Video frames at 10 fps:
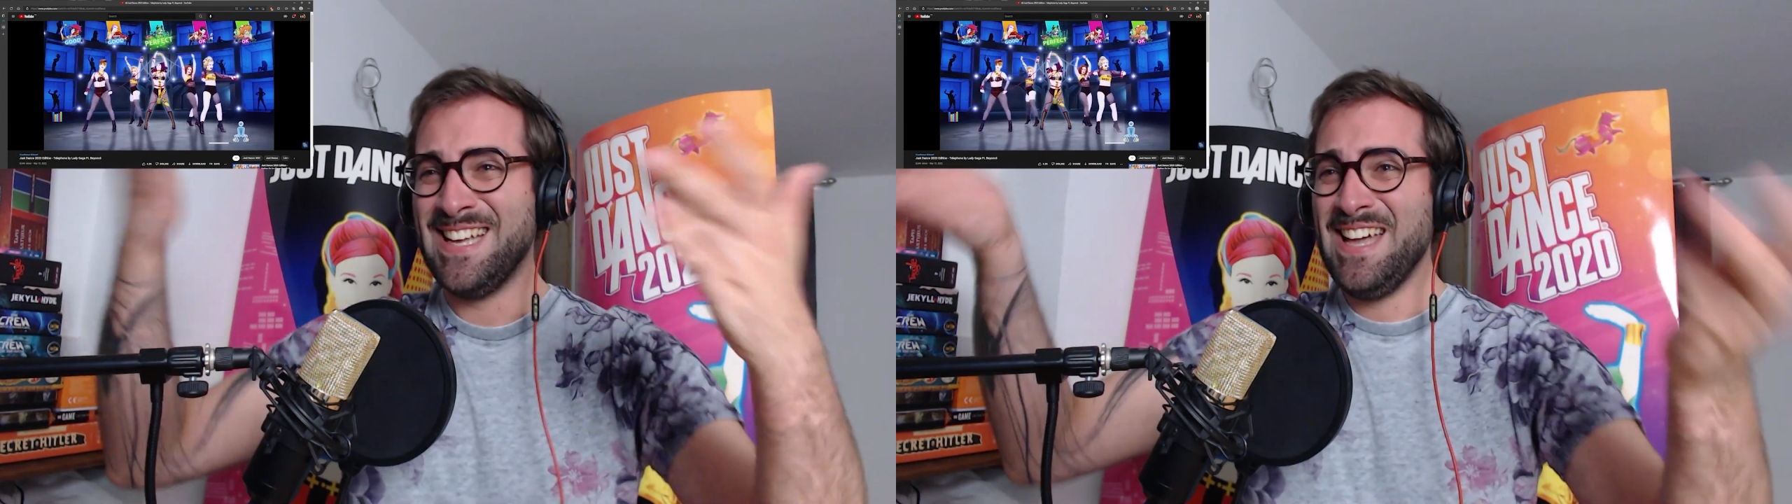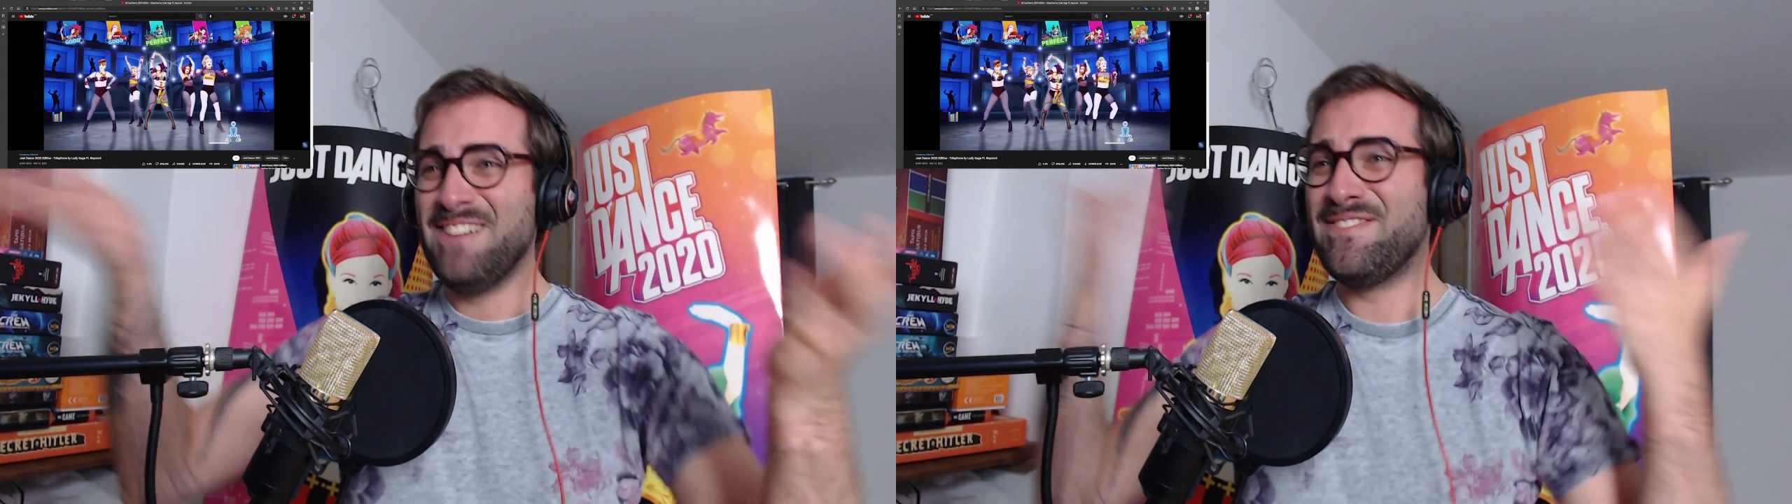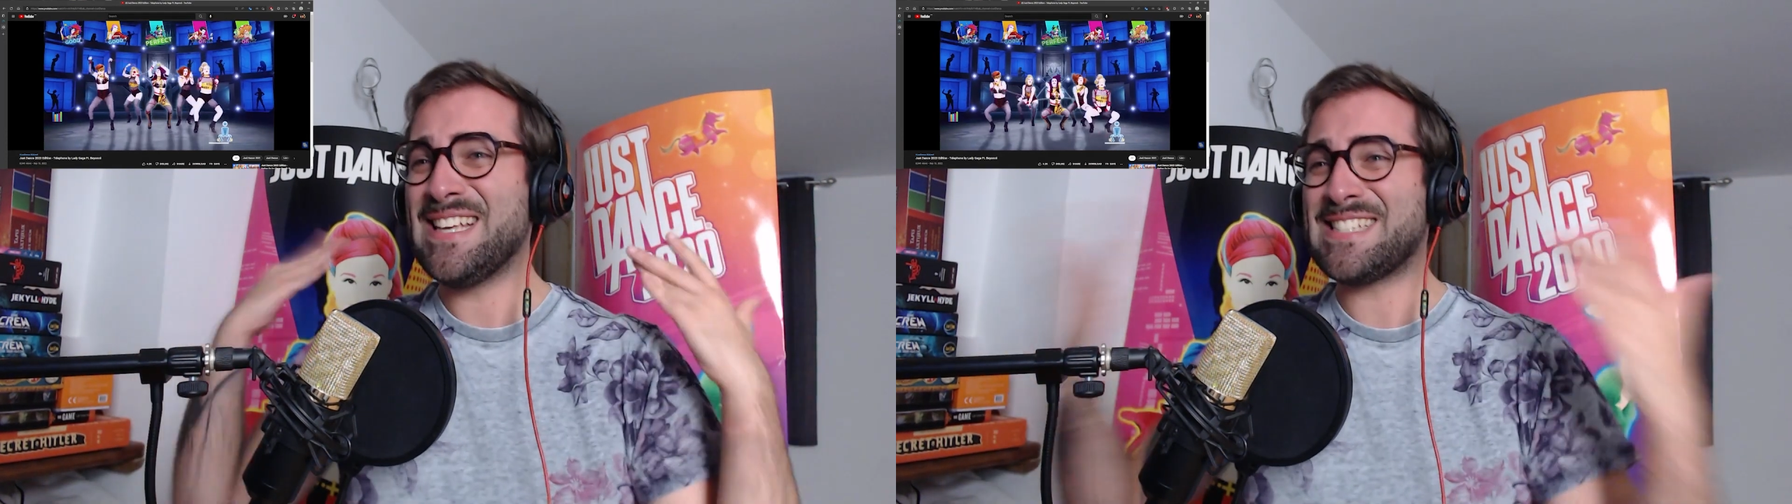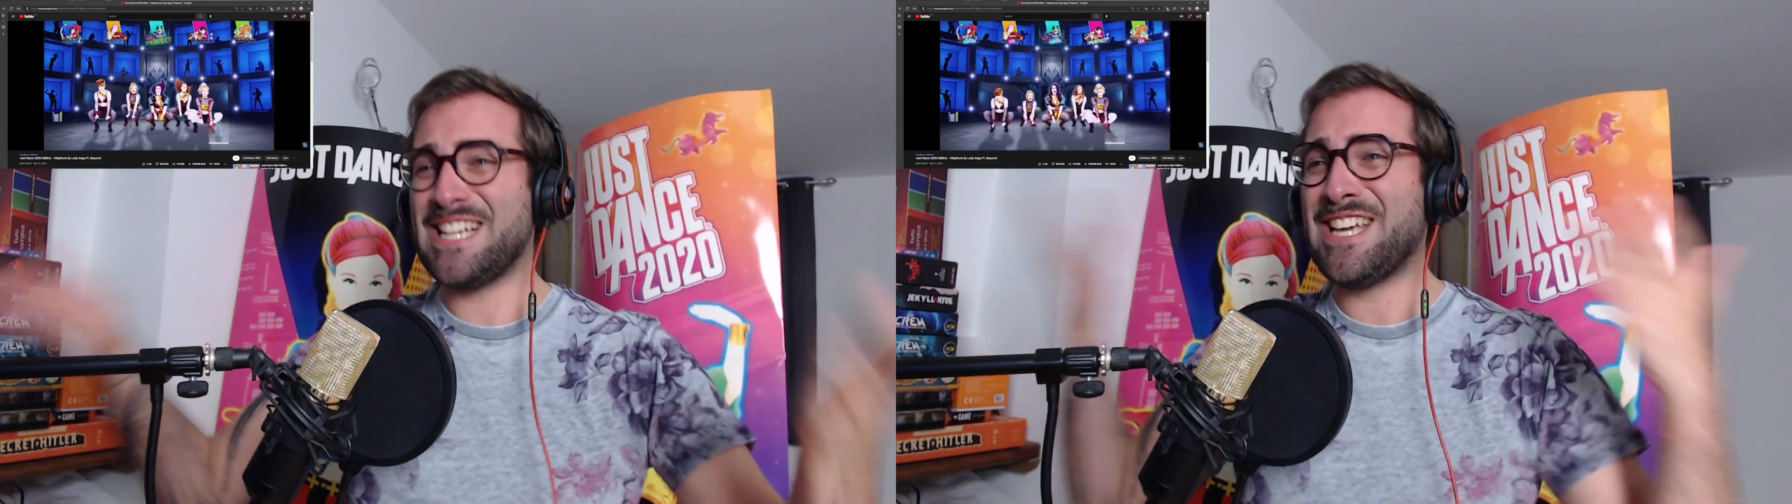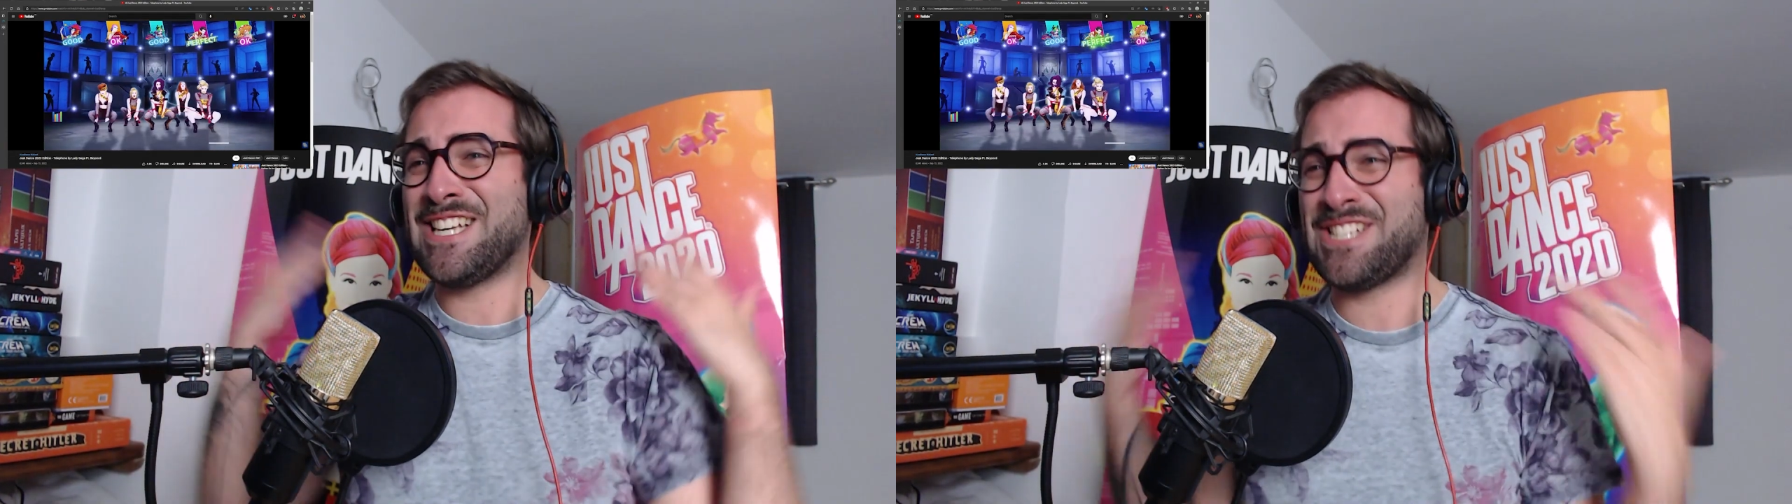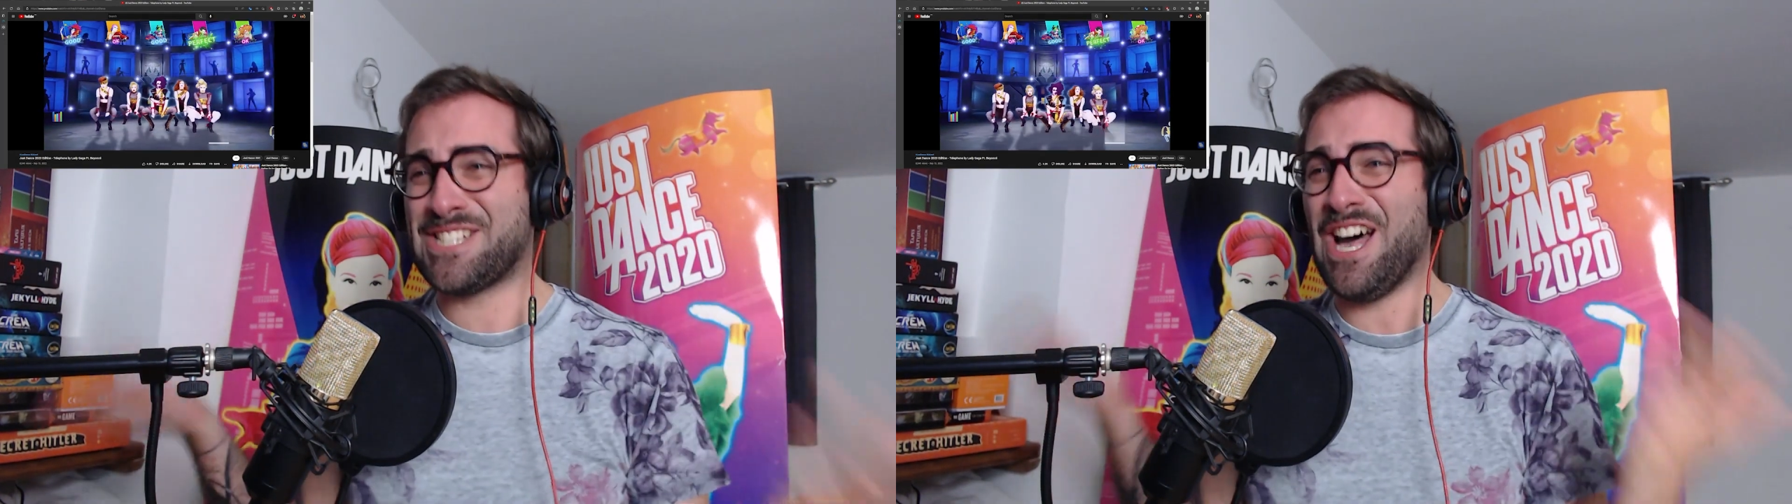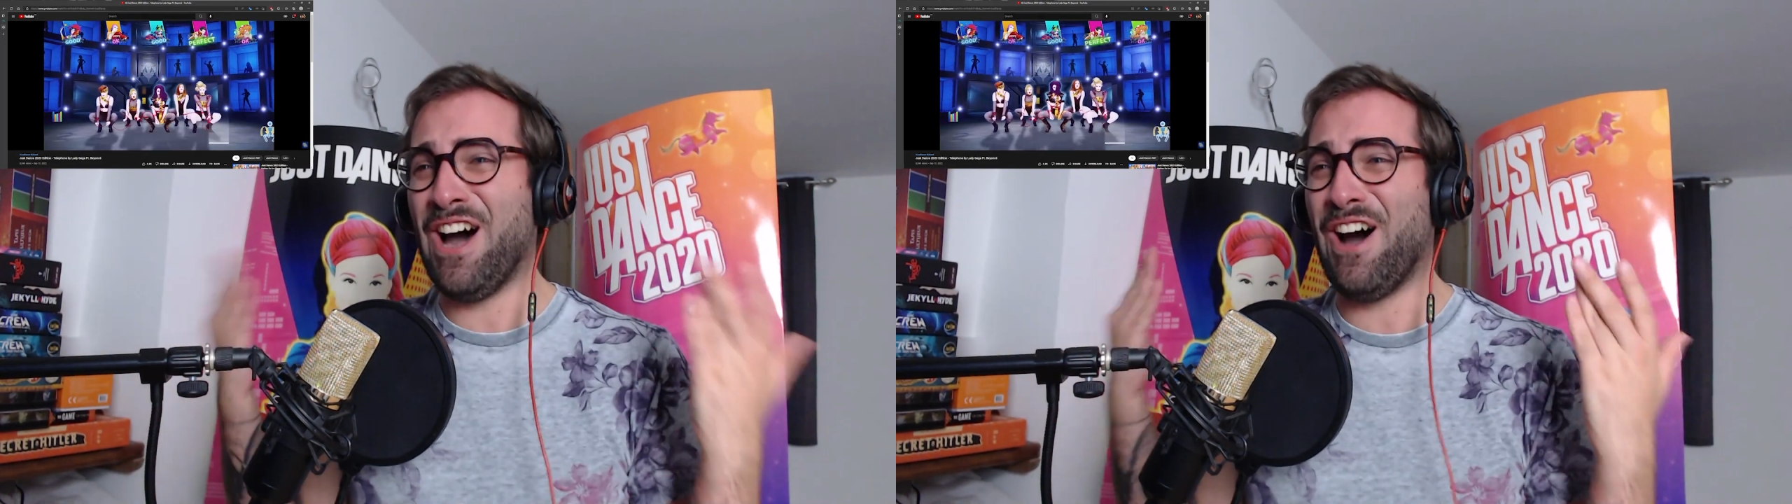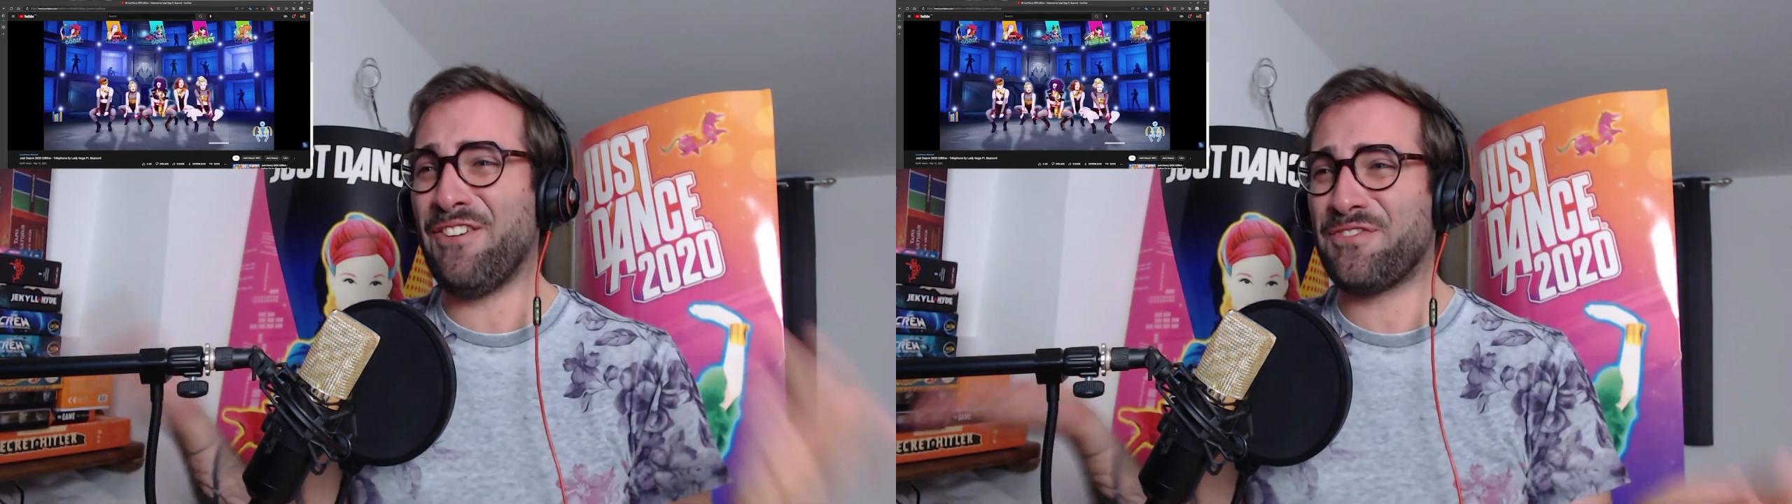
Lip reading: this looks so